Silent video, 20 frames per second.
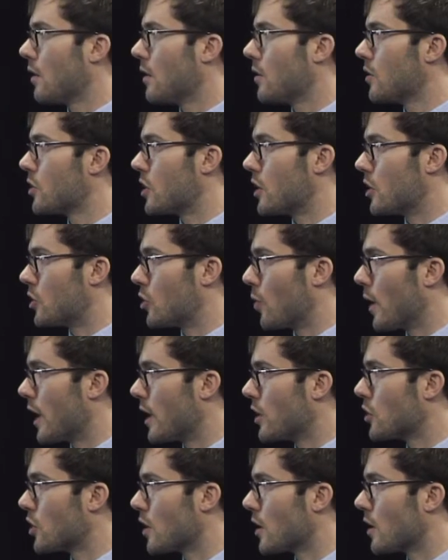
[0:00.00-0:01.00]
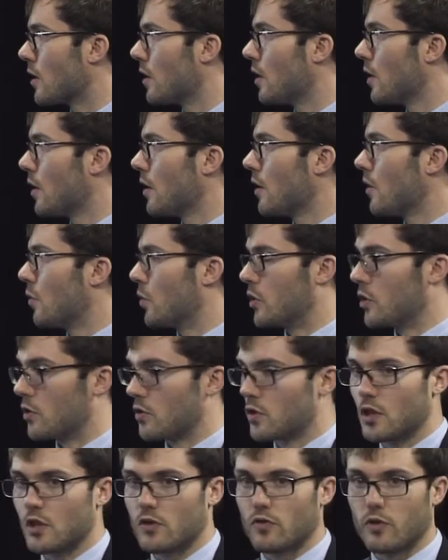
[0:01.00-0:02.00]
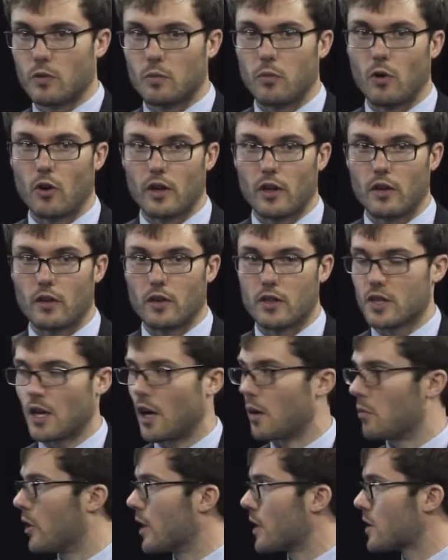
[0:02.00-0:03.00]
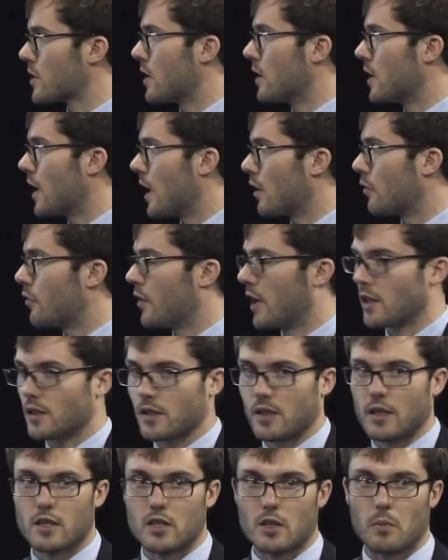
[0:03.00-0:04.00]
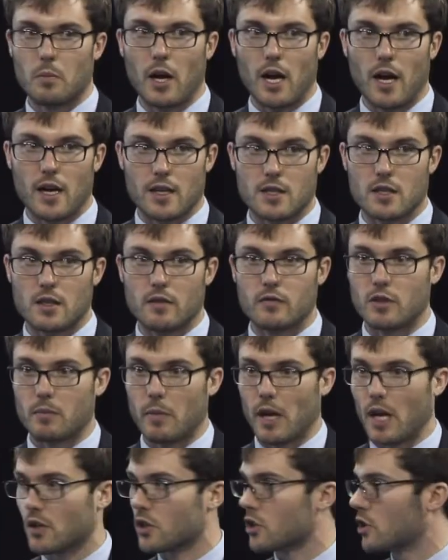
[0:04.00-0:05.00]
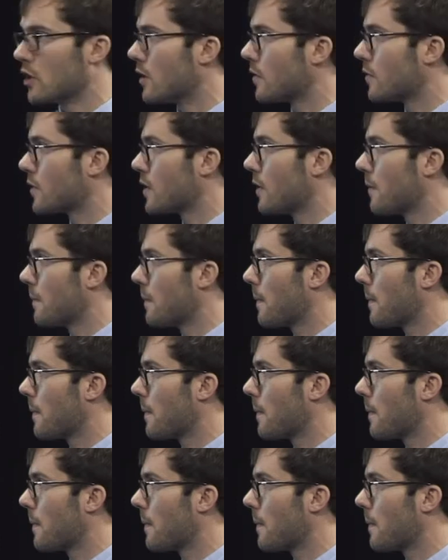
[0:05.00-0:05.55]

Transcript: situation, reduces foodborne illness outbreaks, the net effect is a positive demand shift.